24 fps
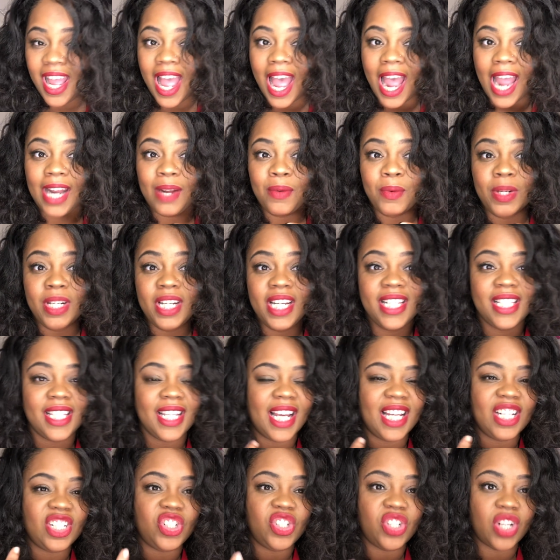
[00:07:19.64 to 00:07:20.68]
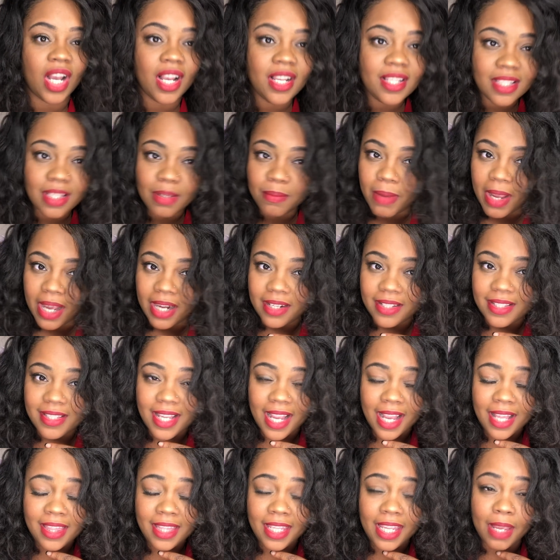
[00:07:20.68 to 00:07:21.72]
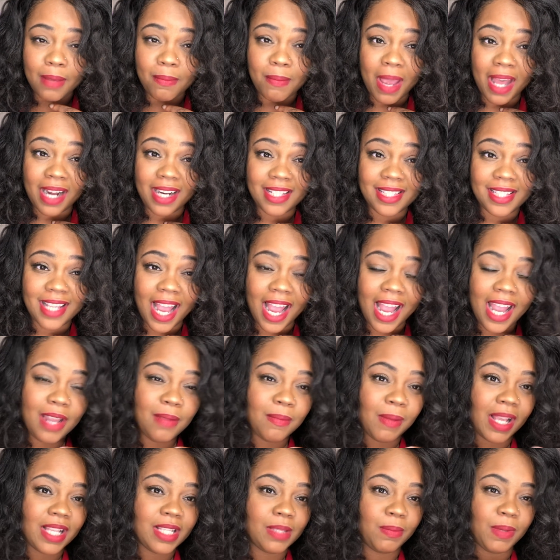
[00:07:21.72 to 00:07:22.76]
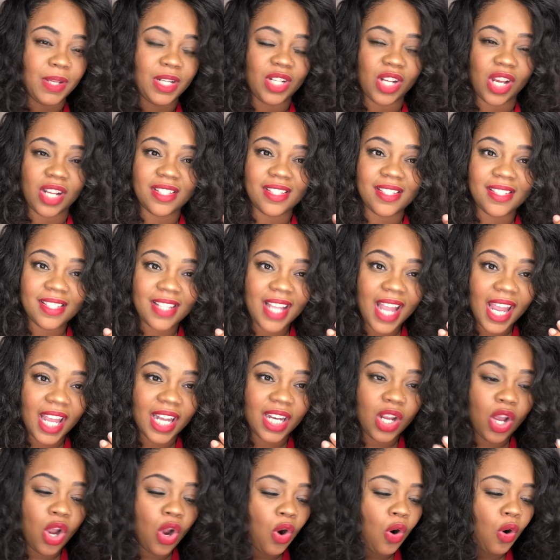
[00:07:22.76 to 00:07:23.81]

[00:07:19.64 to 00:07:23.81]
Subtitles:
I would need to adjust the amount of time I spend on set